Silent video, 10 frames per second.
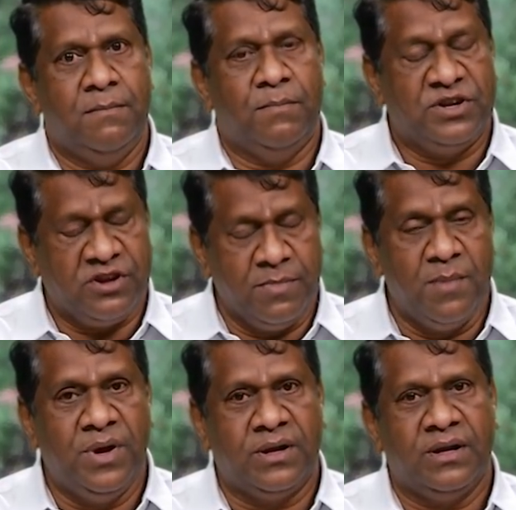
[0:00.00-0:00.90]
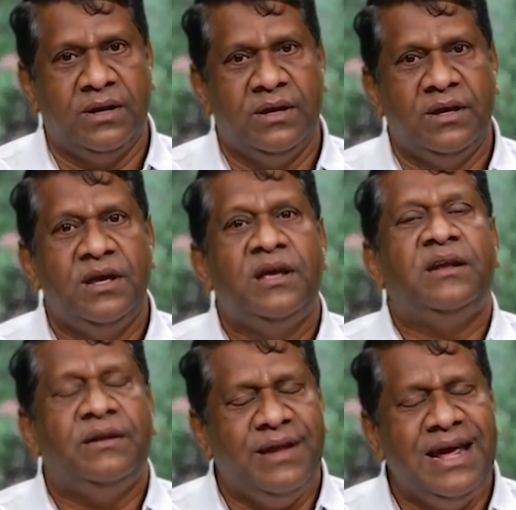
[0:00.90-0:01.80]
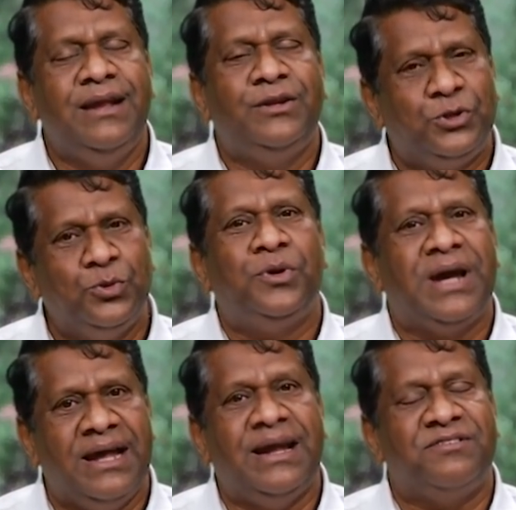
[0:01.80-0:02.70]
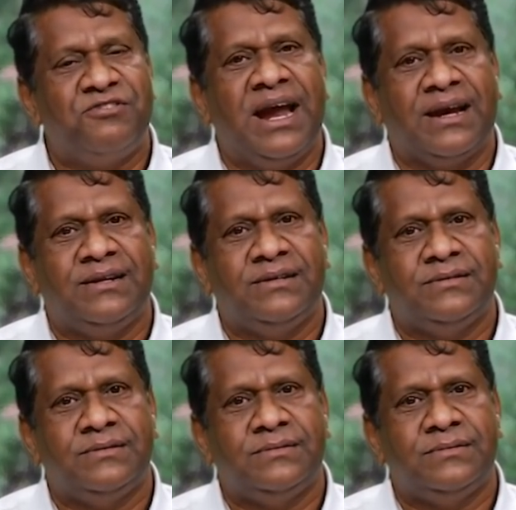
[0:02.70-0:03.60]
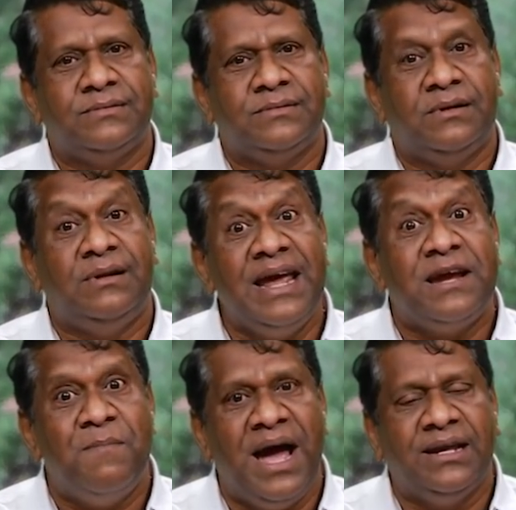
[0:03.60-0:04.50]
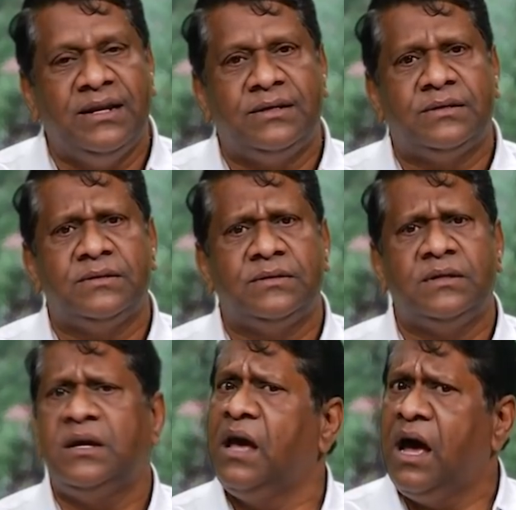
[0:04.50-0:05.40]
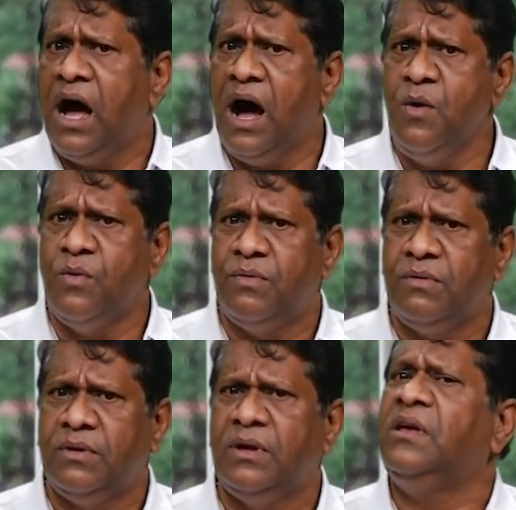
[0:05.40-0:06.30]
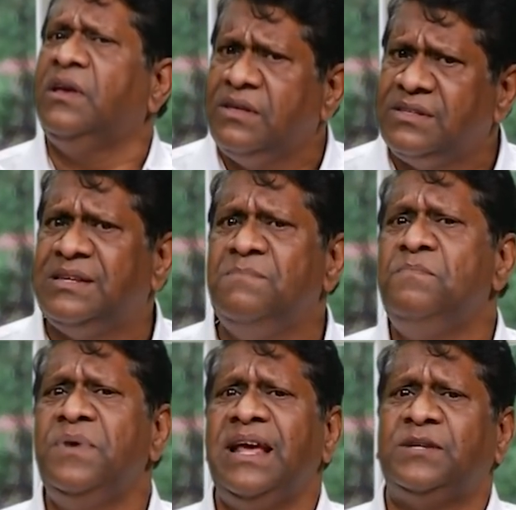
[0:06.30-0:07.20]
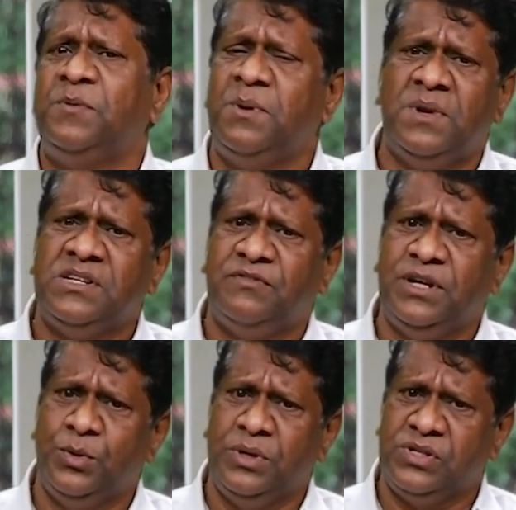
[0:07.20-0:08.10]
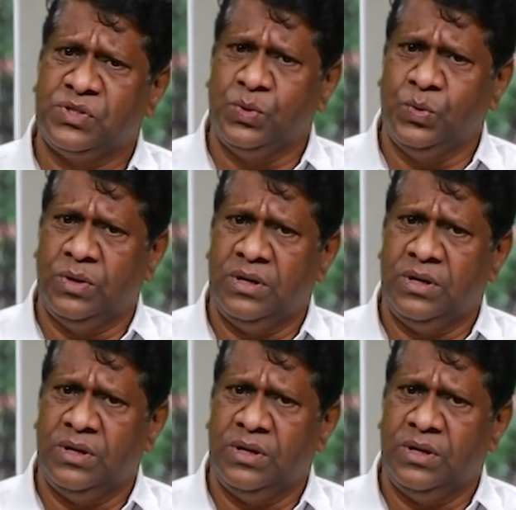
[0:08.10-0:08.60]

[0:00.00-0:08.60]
But remember, nail too can attract, like magnet. How? Simple experiments we do in school.